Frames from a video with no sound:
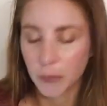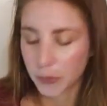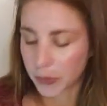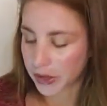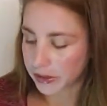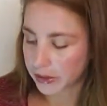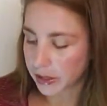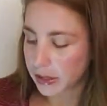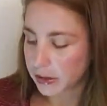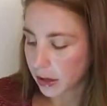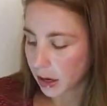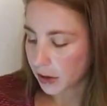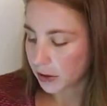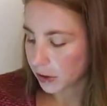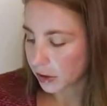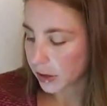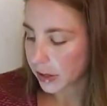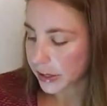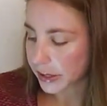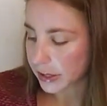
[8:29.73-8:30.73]
but these
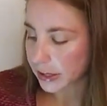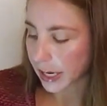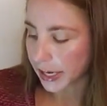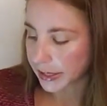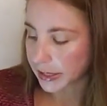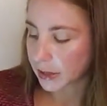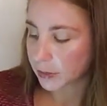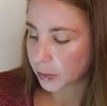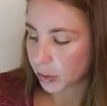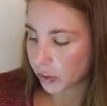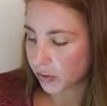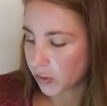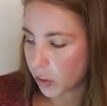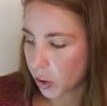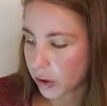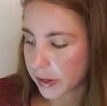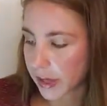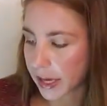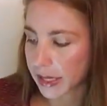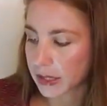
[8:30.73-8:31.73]
other lists I did
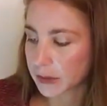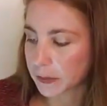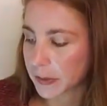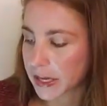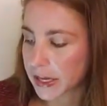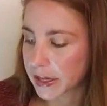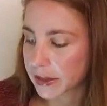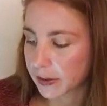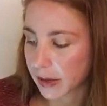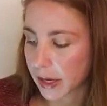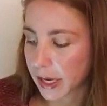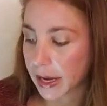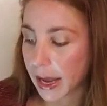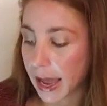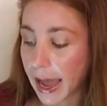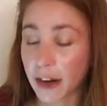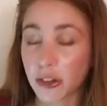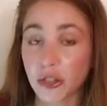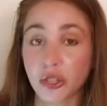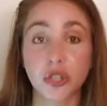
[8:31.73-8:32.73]
before that is because it
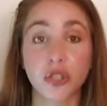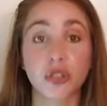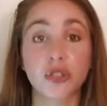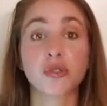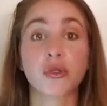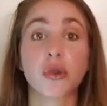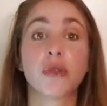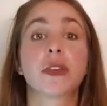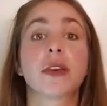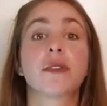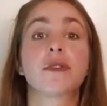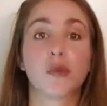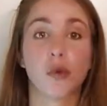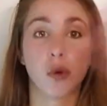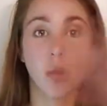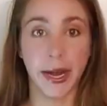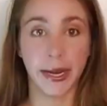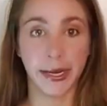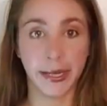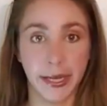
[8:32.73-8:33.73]
actually just throws a
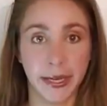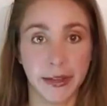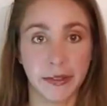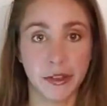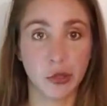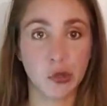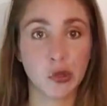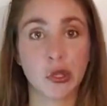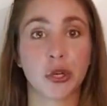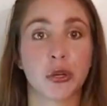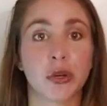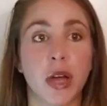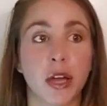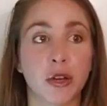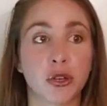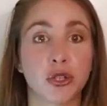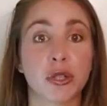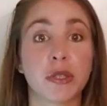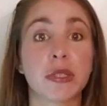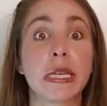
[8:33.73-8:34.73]
variety in there, so you're
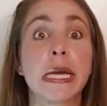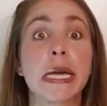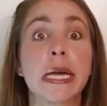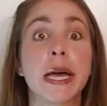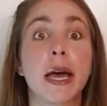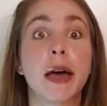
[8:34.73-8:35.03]
not just,